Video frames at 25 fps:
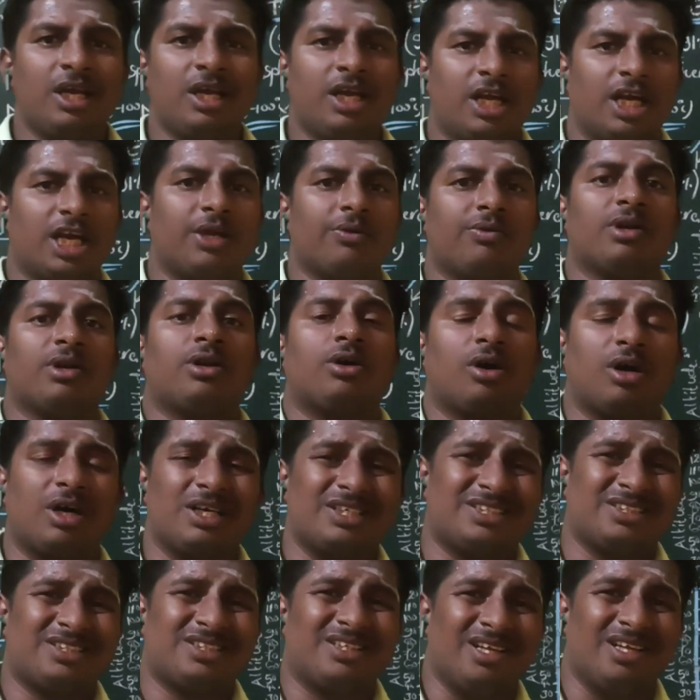it will
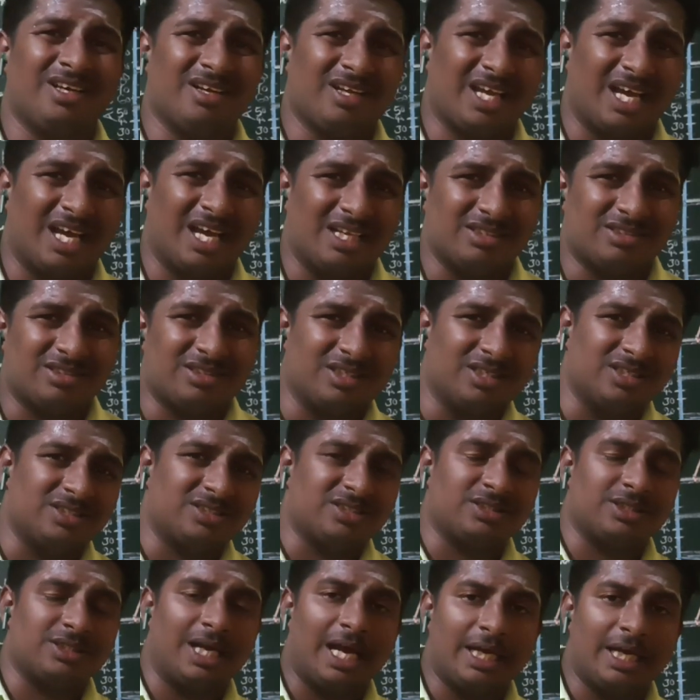cause skin
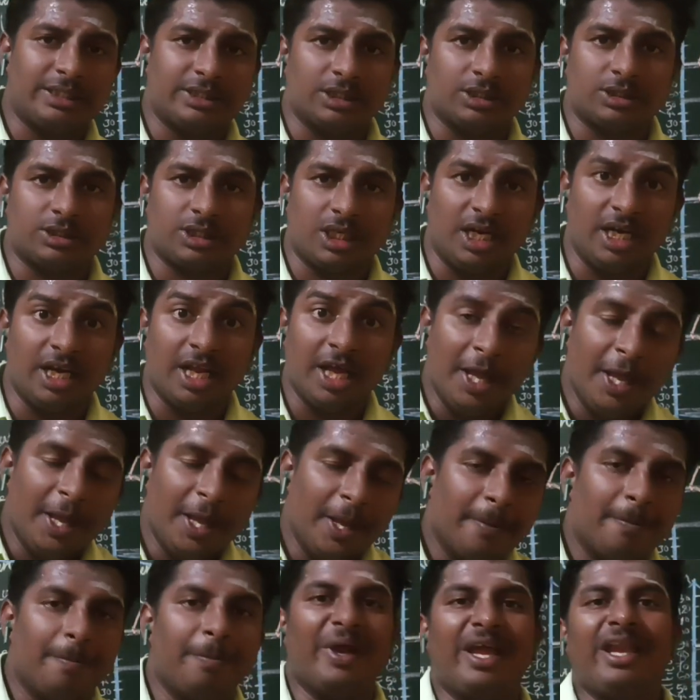cancers, rashes, and
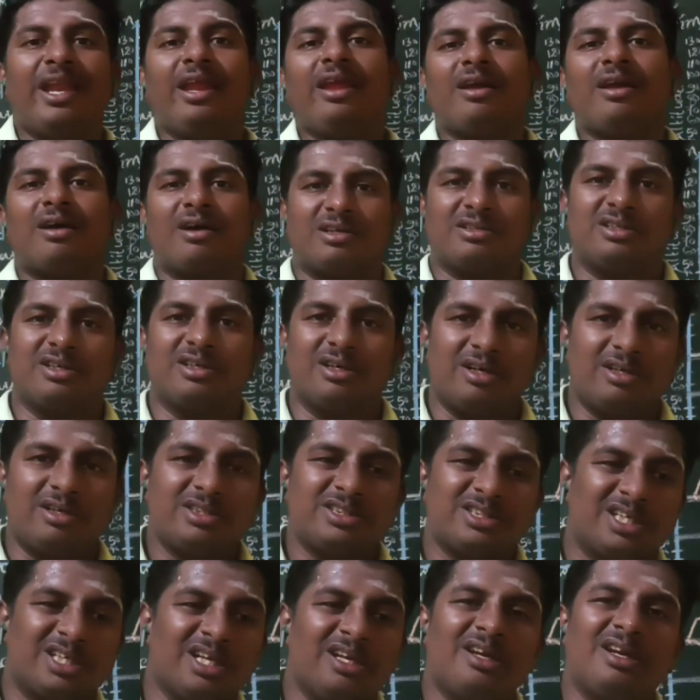many other
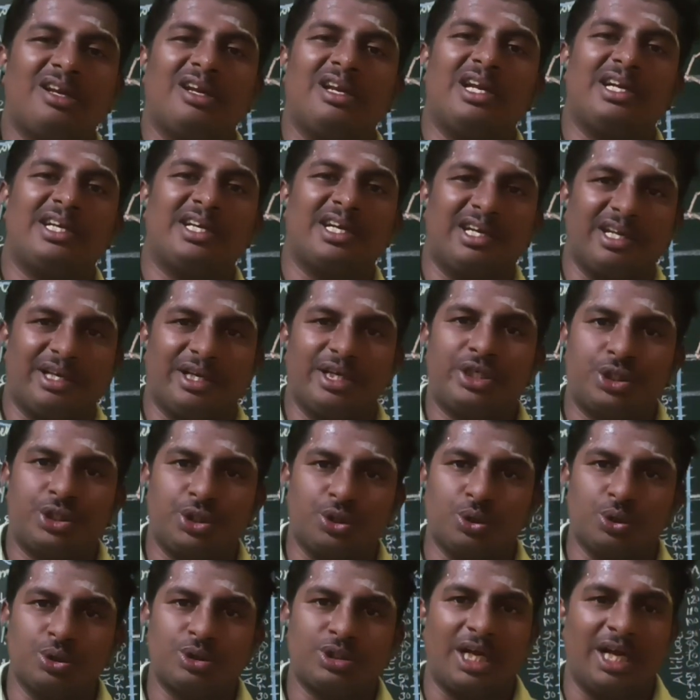skin related
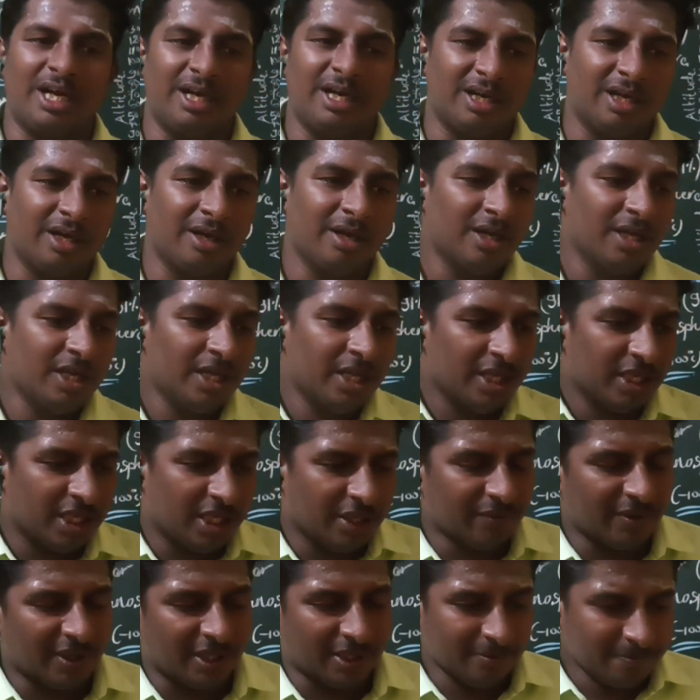issues, and
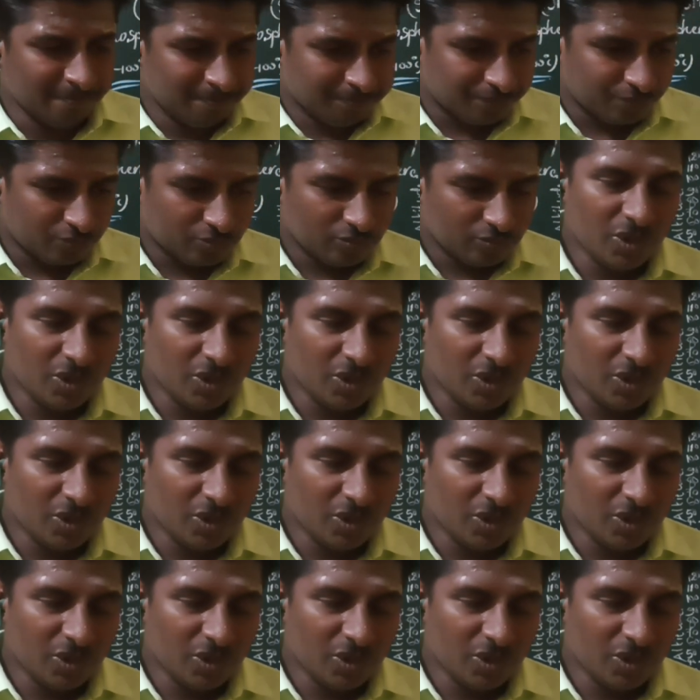even